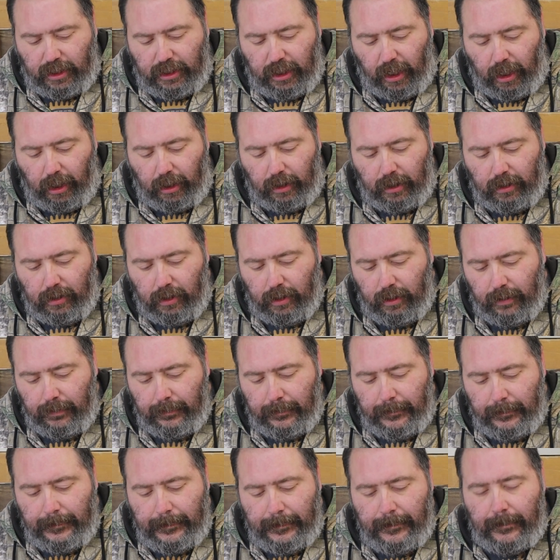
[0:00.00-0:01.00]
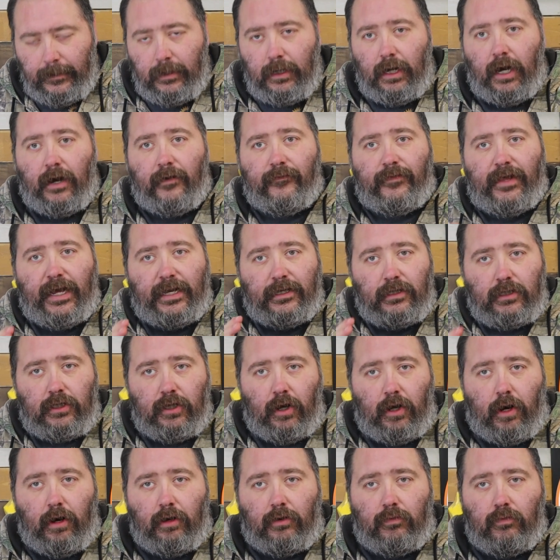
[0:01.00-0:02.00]
color of that
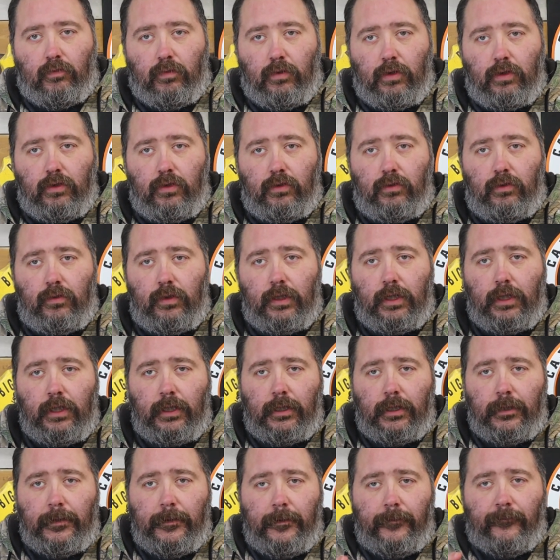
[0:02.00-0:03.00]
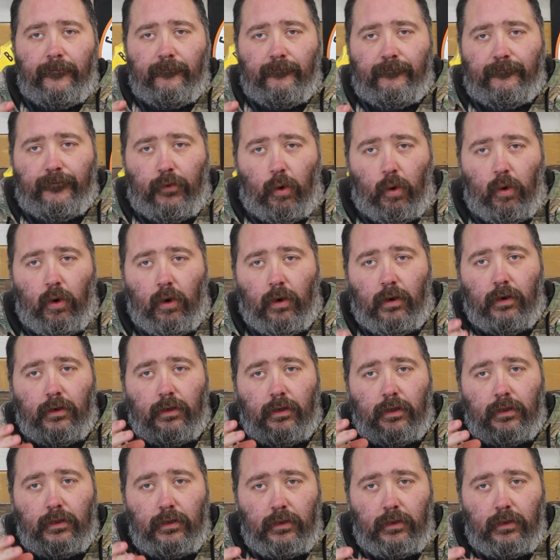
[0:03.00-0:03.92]
dark roux for